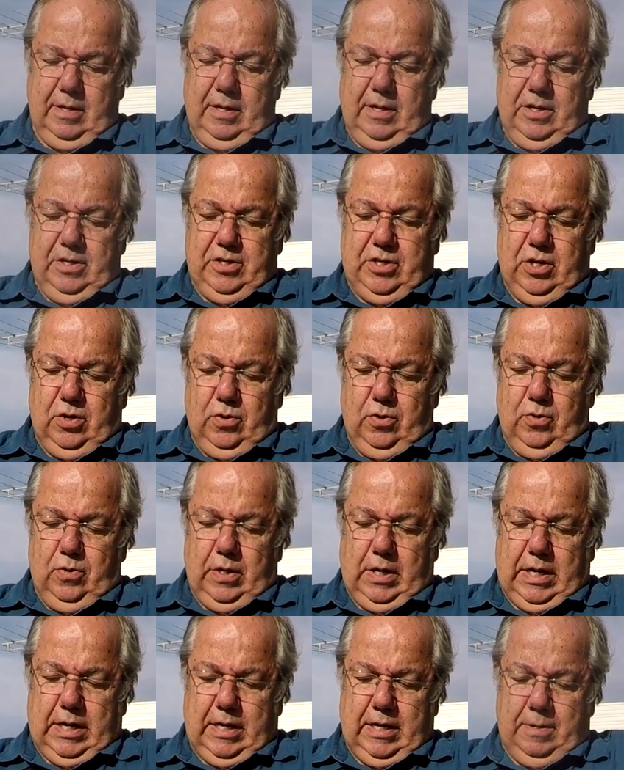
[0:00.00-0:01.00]

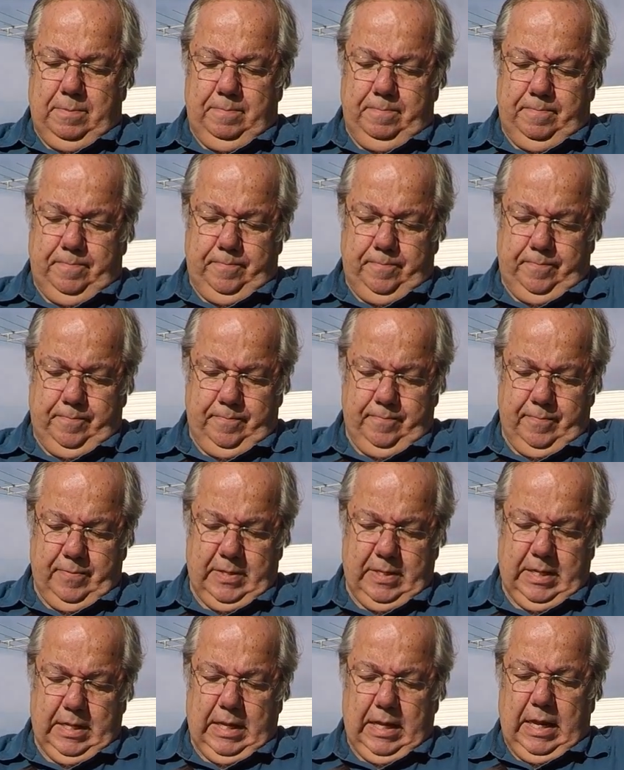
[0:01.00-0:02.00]
So,
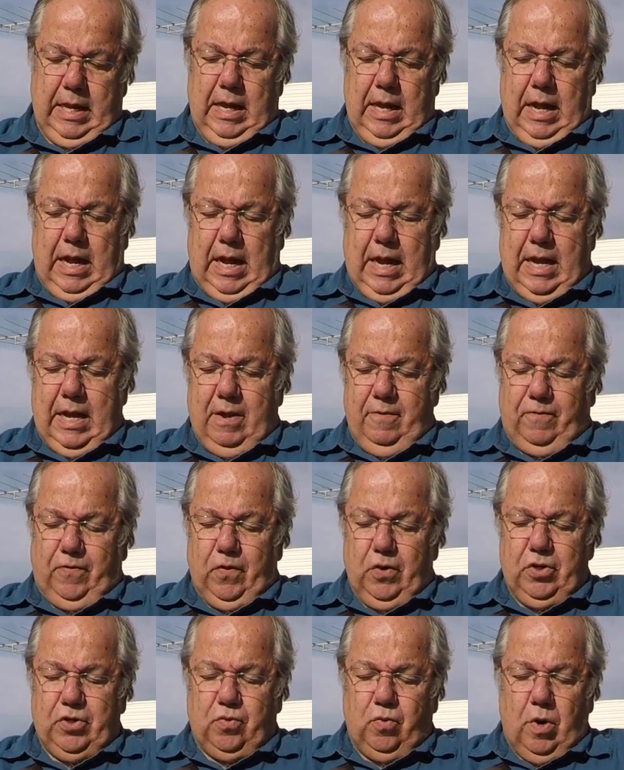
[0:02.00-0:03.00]
I
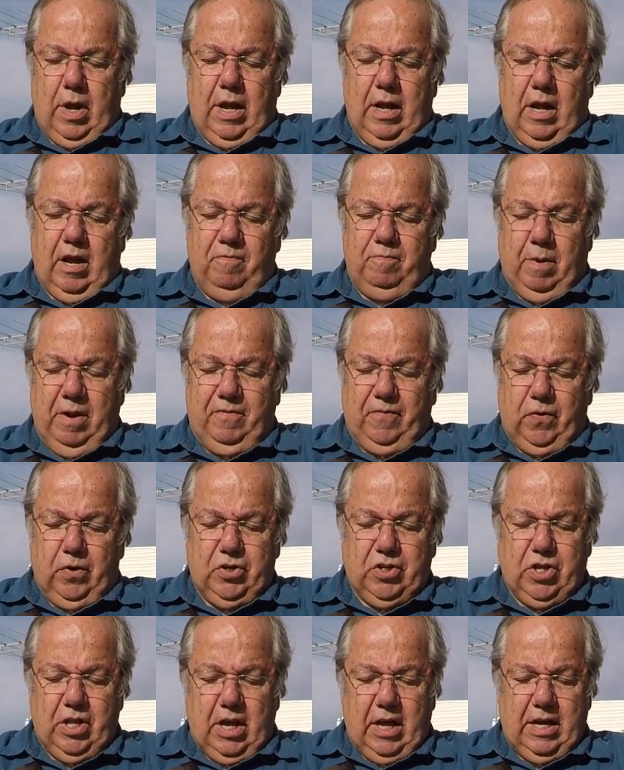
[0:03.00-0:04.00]
first right off, my
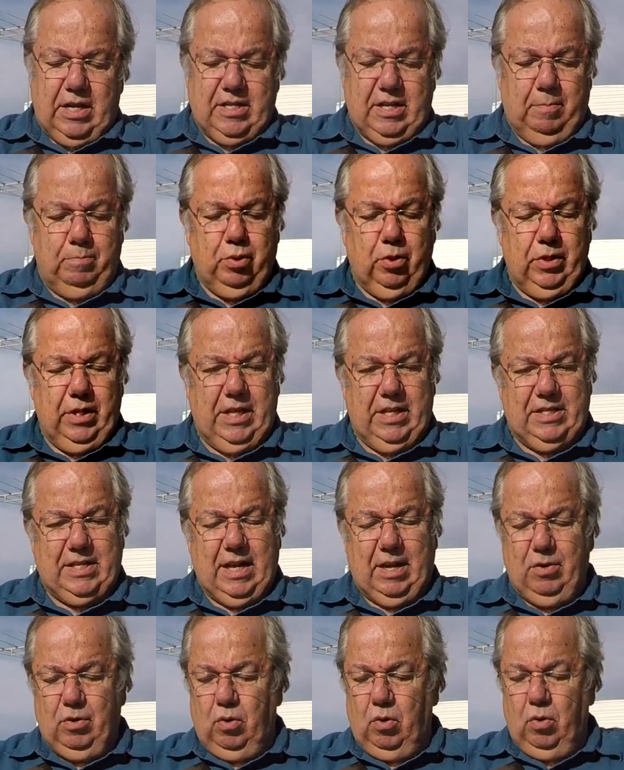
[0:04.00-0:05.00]
first thought as I'm pulling this
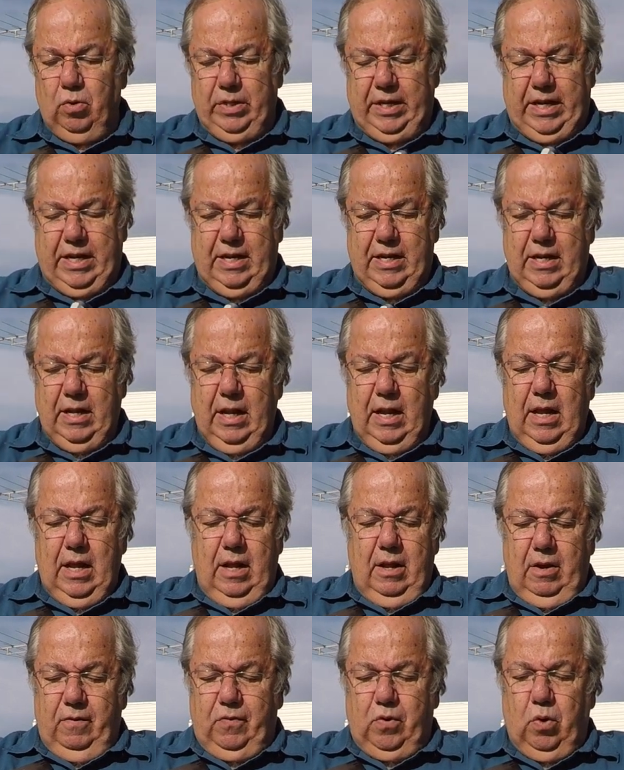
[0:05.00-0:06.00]
out and holding it,
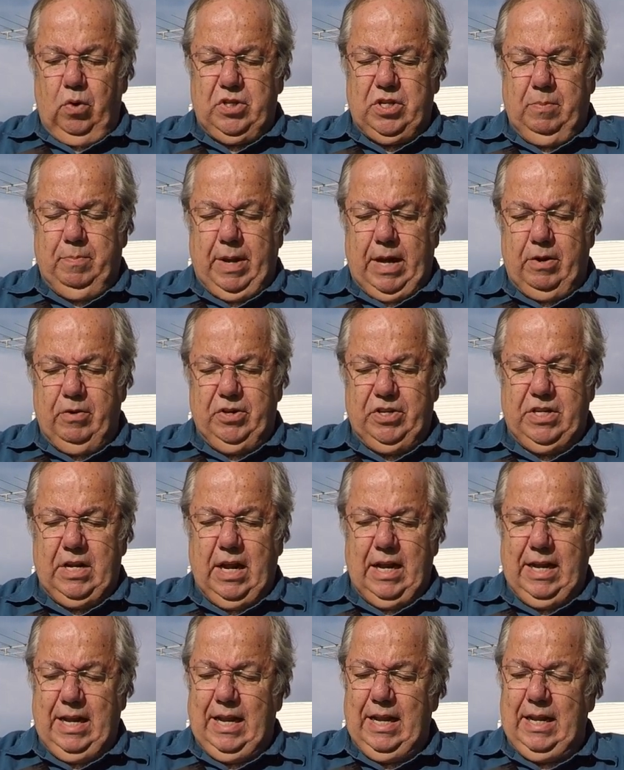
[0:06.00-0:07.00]
of course the battery's
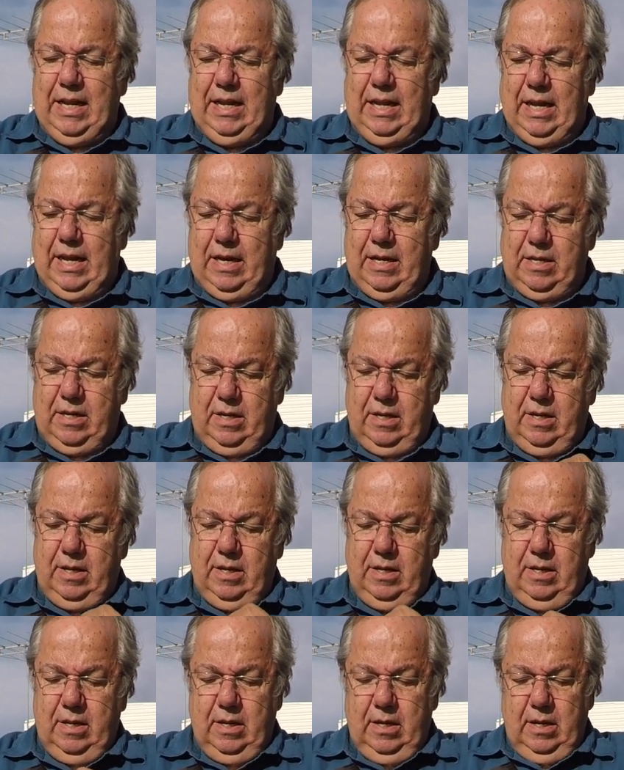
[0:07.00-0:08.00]
not in it yet,
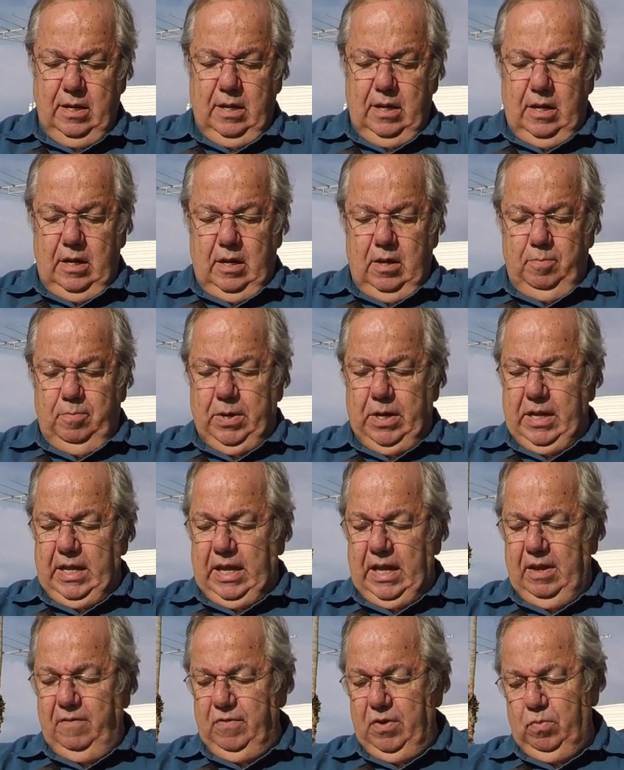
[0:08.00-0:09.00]
but
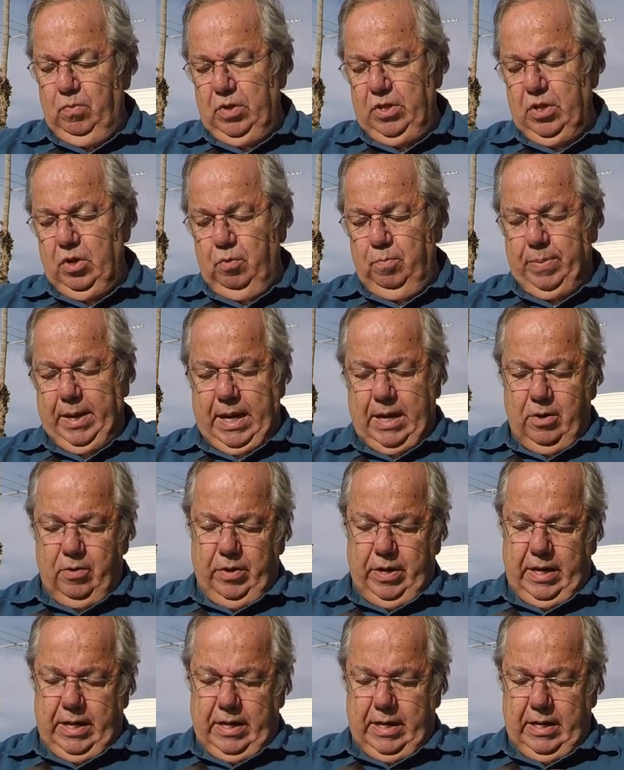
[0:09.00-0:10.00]
even with no
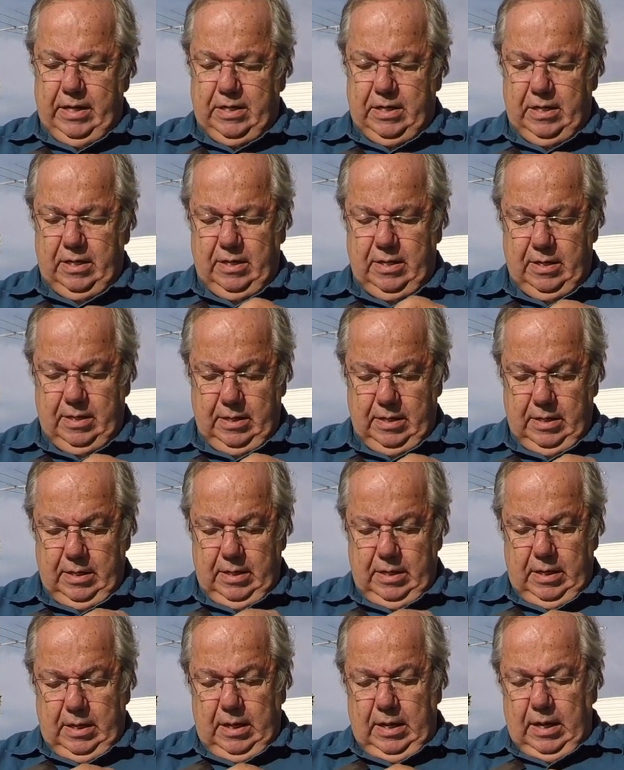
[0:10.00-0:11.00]
battery in it,
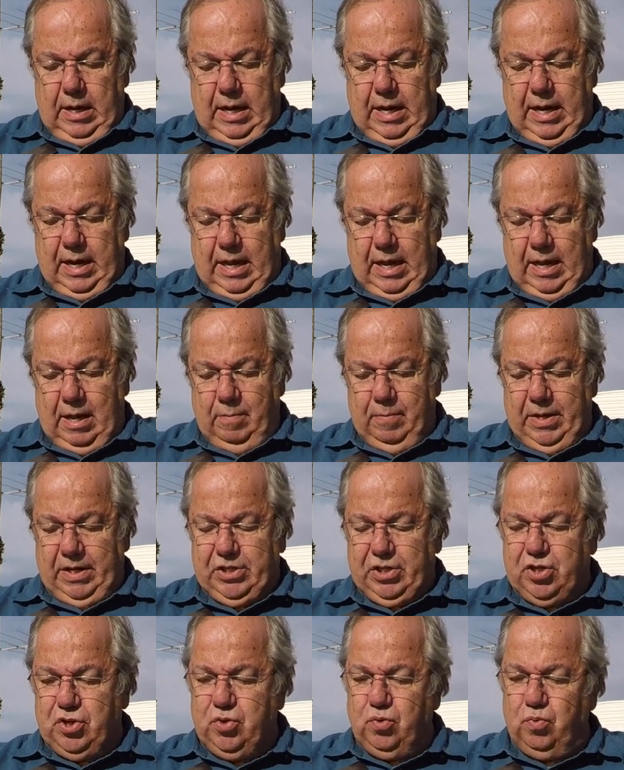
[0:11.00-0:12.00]
I am
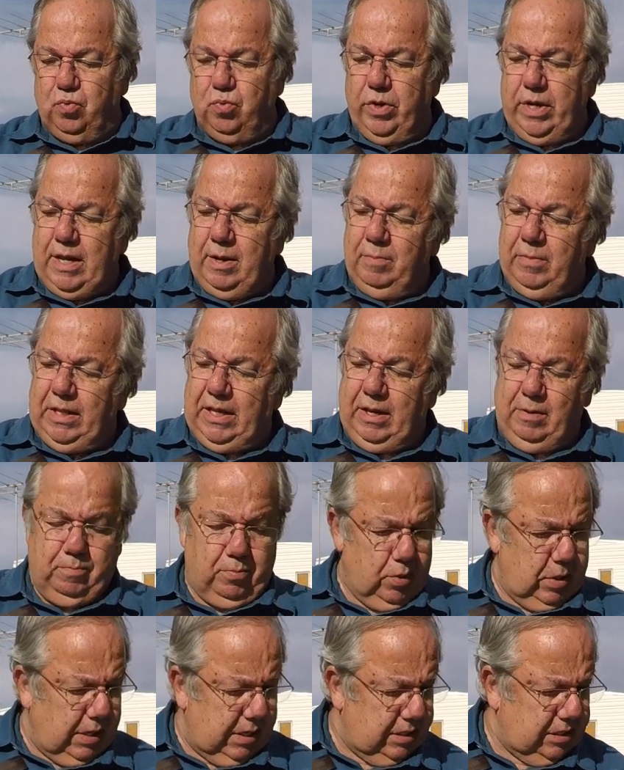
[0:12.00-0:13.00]
extremely
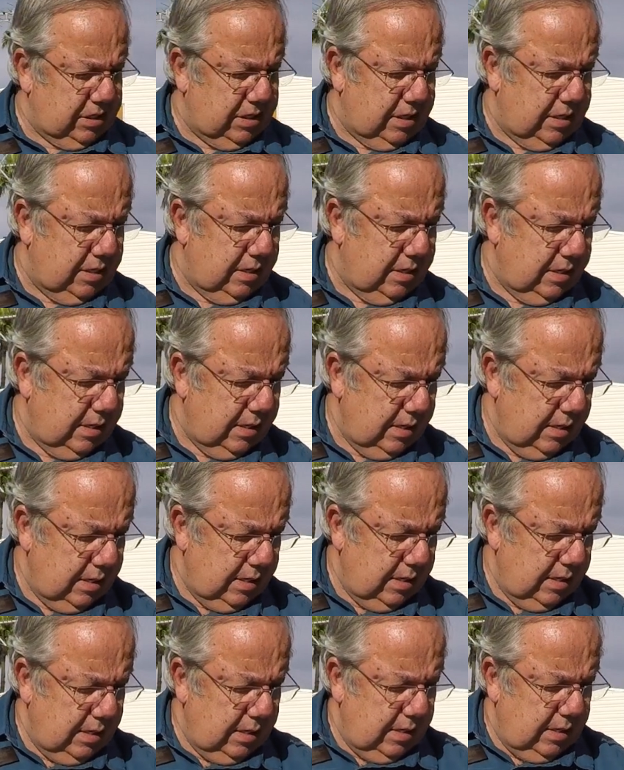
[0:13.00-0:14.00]
impressed
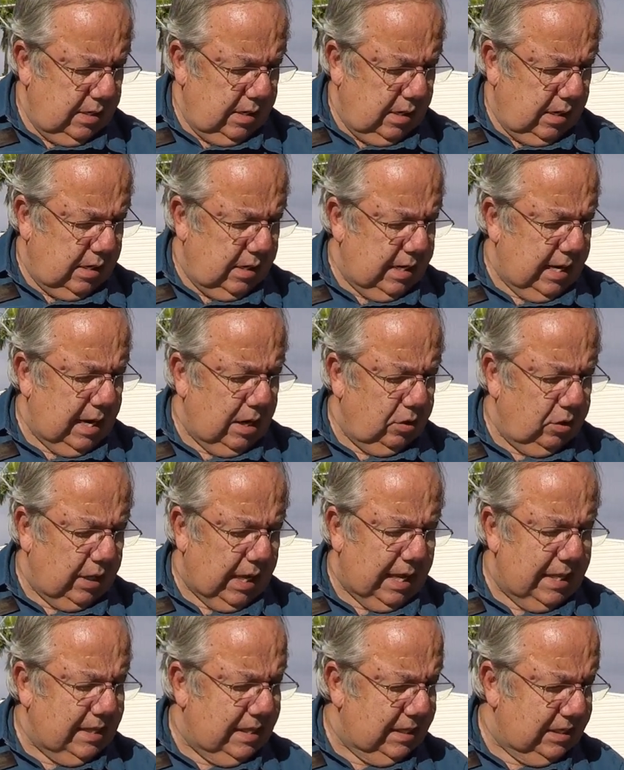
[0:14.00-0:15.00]
on how
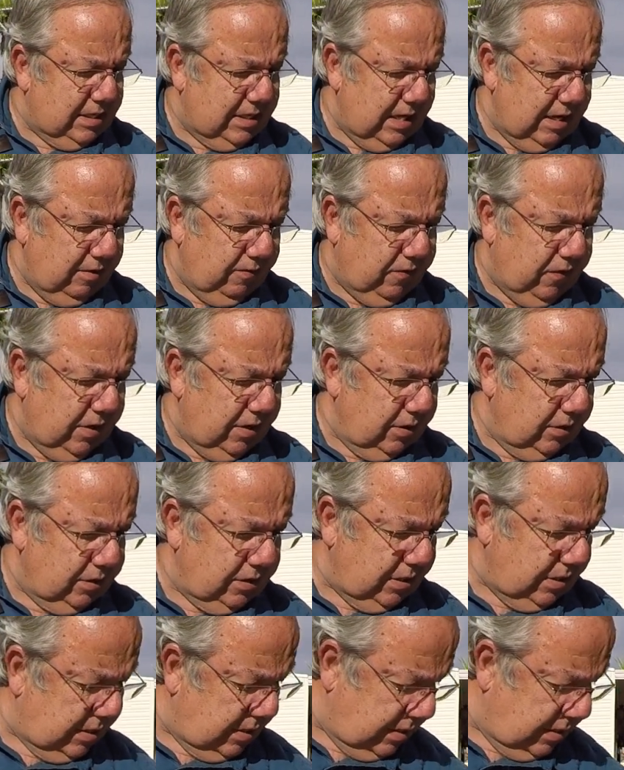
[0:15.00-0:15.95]
light this thing feels.